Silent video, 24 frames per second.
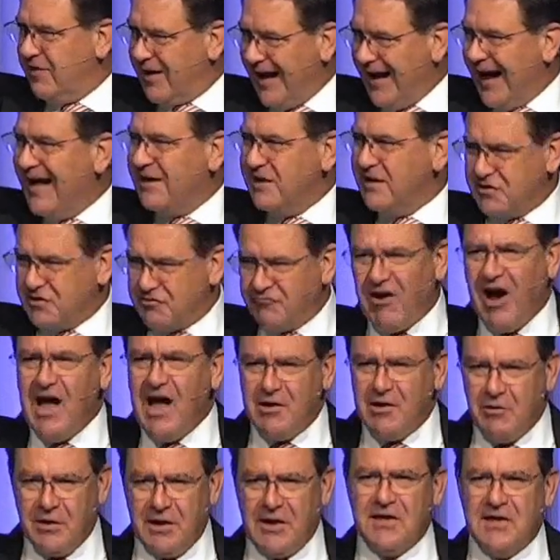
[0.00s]
Callie's
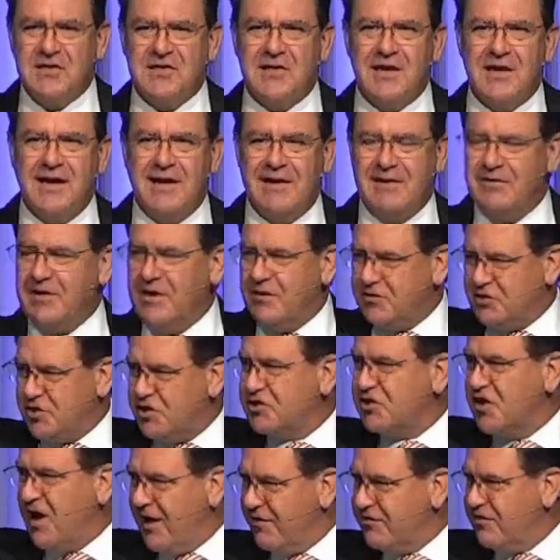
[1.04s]
following us and
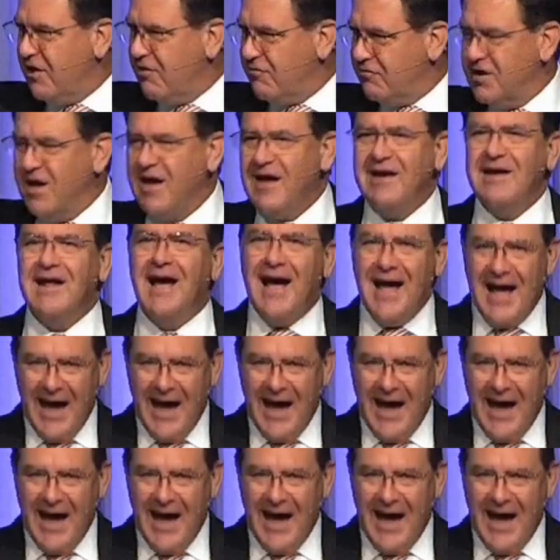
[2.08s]
she's not there yet,